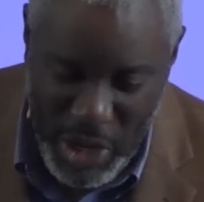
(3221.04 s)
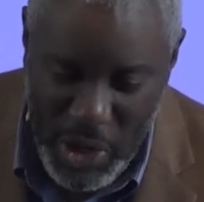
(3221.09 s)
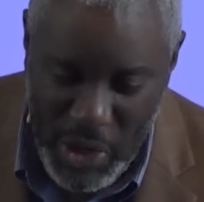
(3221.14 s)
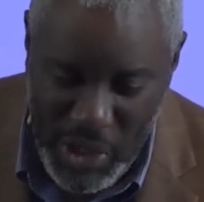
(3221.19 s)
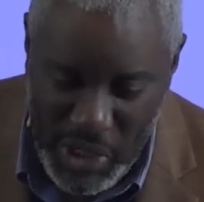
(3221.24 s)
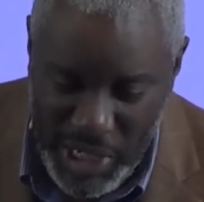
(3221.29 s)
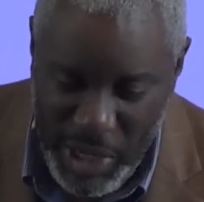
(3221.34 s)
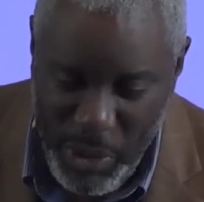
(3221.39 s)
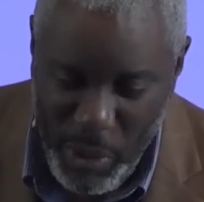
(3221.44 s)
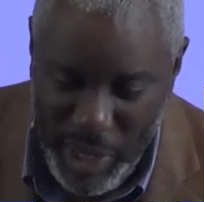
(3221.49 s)

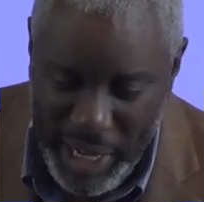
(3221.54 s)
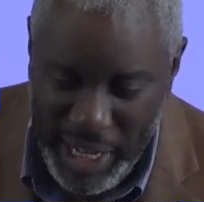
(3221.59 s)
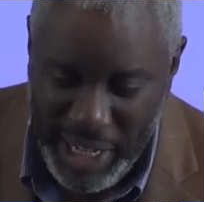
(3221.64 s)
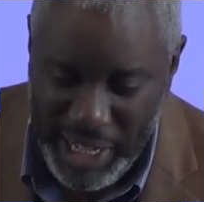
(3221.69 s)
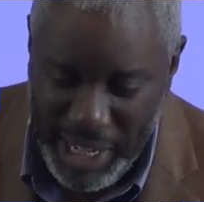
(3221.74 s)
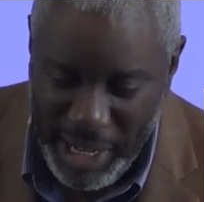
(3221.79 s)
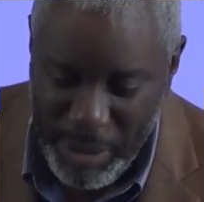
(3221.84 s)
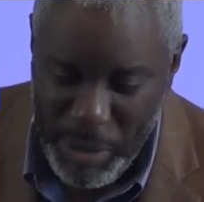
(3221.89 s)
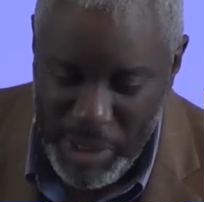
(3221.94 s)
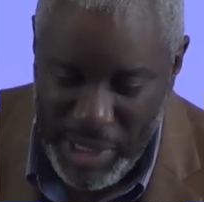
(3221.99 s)
usually, when
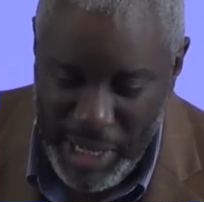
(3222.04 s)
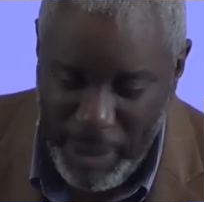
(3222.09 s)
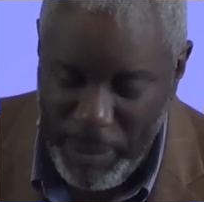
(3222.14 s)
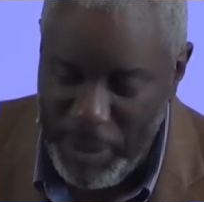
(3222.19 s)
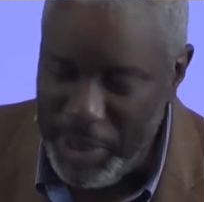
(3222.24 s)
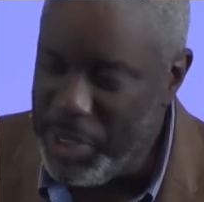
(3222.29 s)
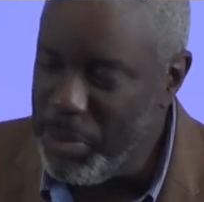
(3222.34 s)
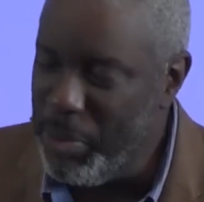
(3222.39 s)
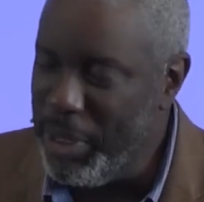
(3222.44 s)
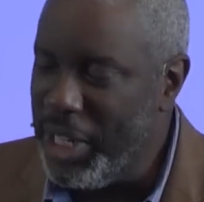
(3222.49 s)
it comes
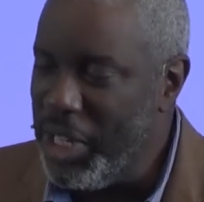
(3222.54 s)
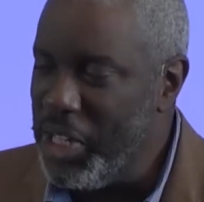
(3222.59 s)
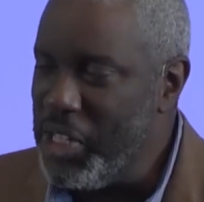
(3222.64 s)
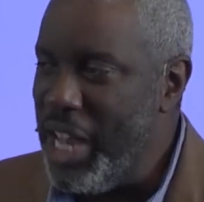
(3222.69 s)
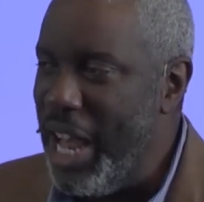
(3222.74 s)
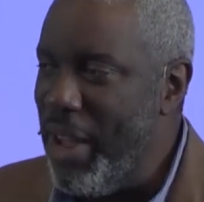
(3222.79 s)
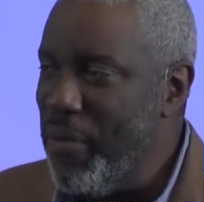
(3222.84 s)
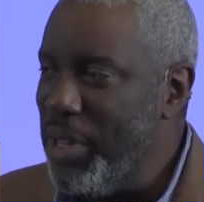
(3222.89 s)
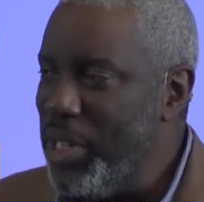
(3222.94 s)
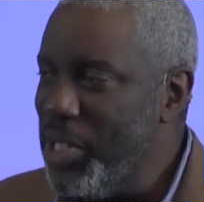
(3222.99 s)
up, it's
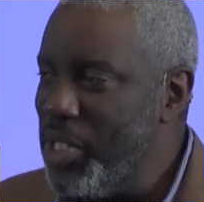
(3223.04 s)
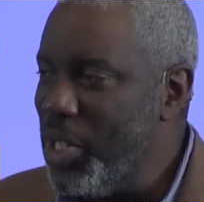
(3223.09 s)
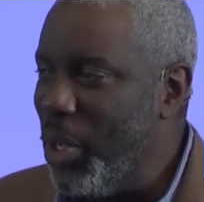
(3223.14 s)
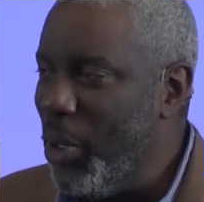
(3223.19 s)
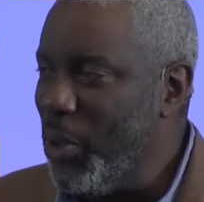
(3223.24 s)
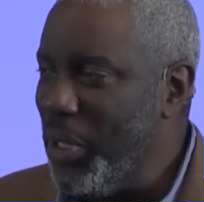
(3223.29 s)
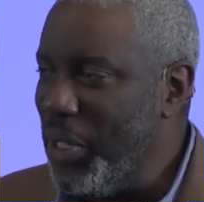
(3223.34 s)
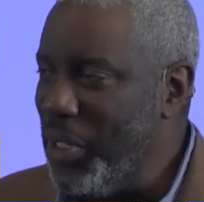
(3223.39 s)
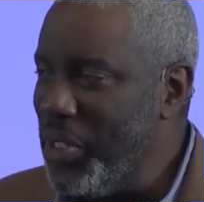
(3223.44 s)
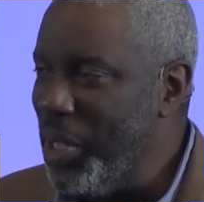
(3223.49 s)
because I've
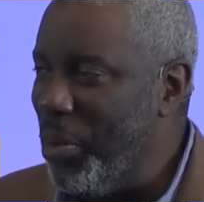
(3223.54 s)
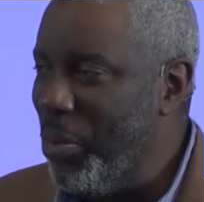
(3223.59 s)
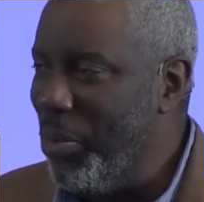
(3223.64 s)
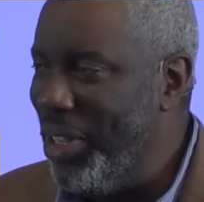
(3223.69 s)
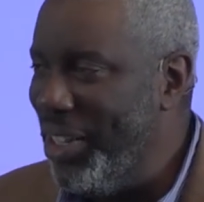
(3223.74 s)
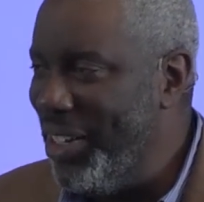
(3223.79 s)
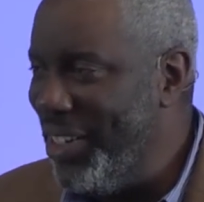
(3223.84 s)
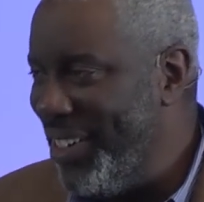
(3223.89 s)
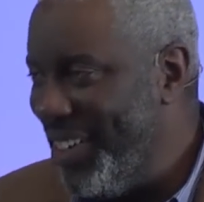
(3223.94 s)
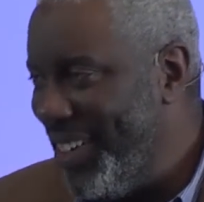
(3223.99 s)
insulted
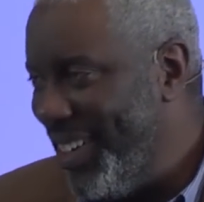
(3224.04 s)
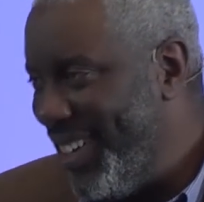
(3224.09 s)
someone.